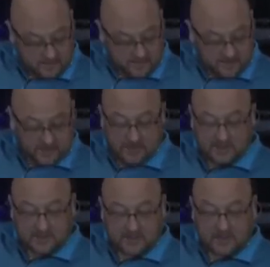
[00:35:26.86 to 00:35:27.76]
Verse
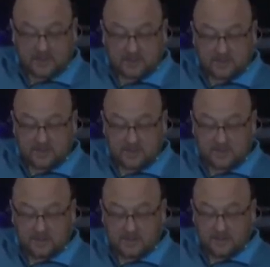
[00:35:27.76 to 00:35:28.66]
6 says,
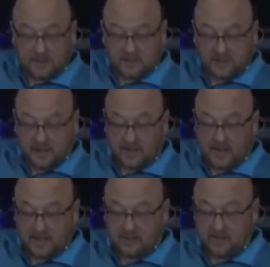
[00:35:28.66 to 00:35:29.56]
"Now it
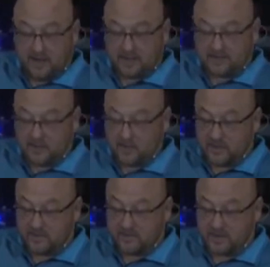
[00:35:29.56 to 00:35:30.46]
came to pass that
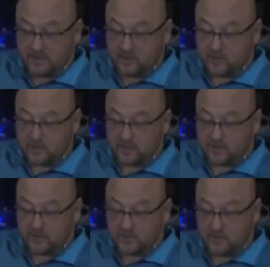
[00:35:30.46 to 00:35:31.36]
when the vessels were
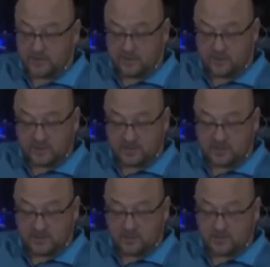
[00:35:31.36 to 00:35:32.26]
full, that she
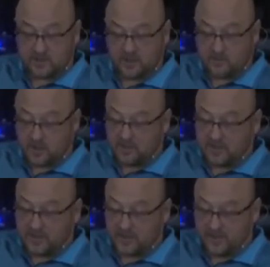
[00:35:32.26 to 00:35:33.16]
said to her son, 'Bring
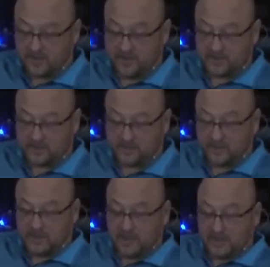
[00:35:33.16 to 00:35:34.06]
me another vessel.'
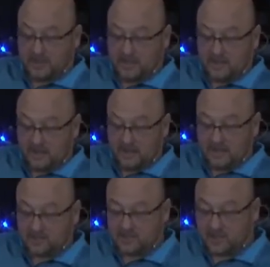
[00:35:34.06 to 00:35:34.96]
And
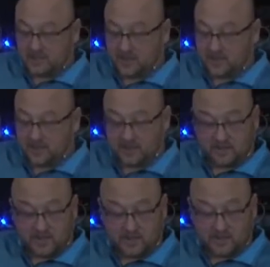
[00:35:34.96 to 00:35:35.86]
he said to her,
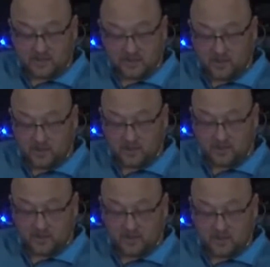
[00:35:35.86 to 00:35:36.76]
'There's
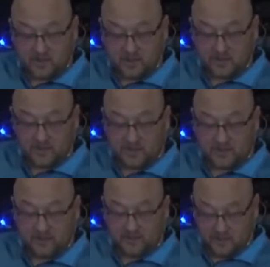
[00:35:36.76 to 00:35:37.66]
not
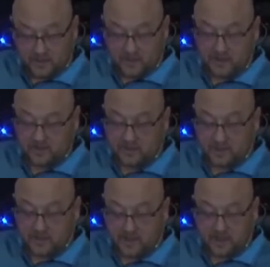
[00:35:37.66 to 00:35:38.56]

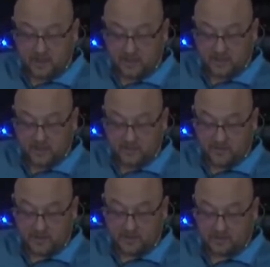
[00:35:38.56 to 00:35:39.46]
another
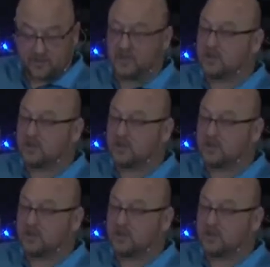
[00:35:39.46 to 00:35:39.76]
vessel.'